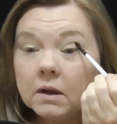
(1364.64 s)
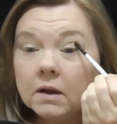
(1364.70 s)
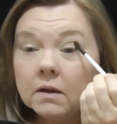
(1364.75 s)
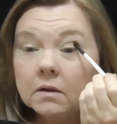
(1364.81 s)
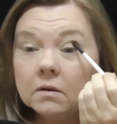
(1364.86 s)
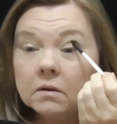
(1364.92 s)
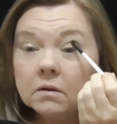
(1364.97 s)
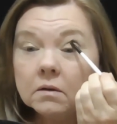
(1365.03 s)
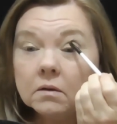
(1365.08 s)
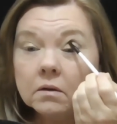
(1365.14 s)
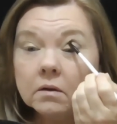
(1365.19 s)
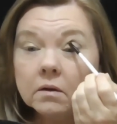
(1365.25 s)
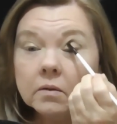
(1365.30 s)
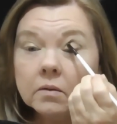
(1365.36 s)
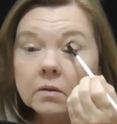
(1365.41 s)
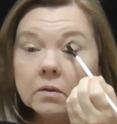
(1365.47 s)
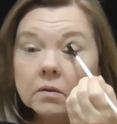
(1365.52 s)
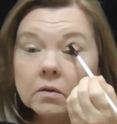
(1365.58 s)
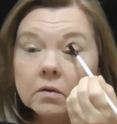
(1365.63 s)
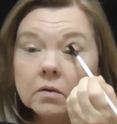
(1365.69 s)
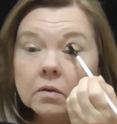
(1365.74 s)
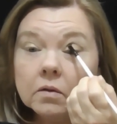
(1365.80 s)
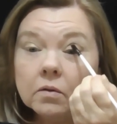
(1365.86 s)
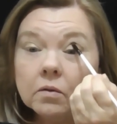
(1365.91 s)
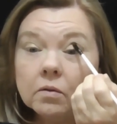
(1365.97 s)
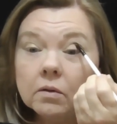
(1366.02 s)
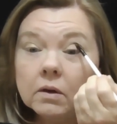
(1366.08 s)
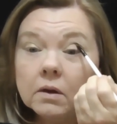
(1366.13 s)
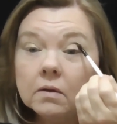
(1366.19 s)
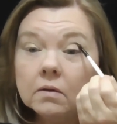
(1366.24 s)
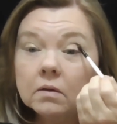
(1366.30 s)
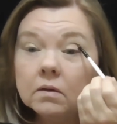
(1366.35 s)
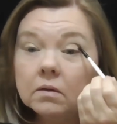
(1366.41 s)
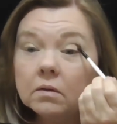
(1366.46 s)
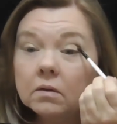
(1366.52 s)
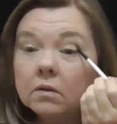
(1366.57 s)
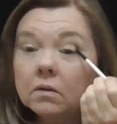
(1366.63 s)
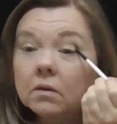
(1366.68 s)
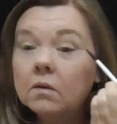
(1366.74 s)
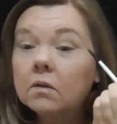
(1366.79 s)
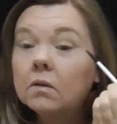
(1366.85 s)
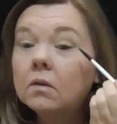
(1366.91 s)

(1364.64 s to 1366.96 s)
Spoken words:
again, go into the creases.